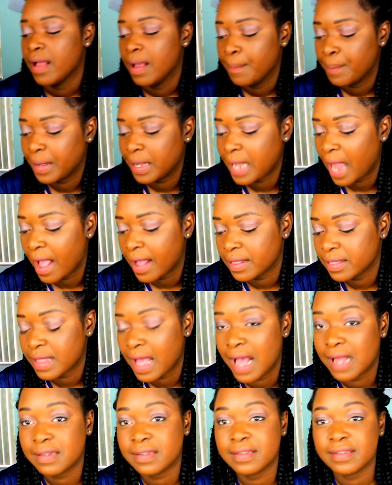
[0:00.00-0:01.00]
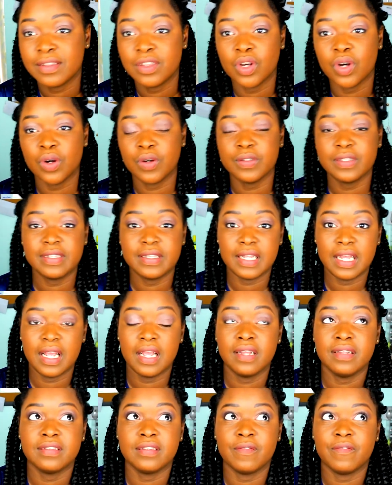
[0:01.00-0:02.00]
But yeah, that's those
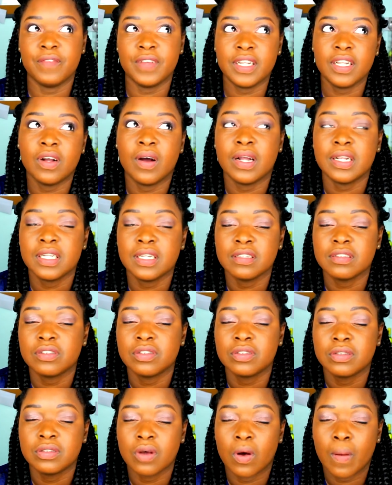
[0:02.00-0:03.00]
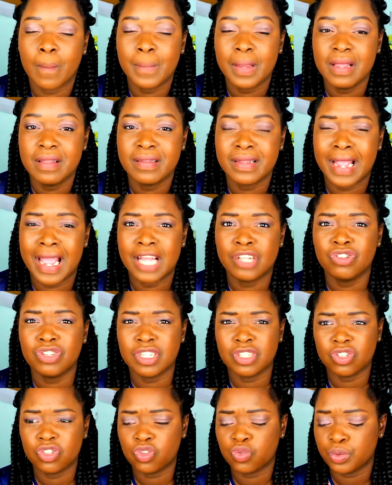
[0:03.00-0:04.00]
things. The video on here is so amazing. And you
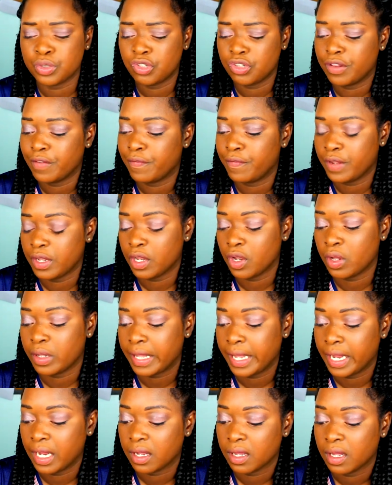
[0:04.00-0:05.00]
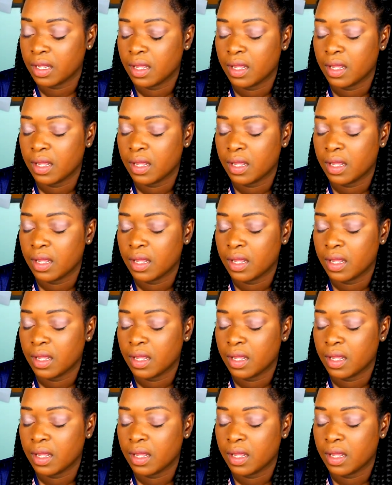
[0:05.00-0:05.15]
can switch the video like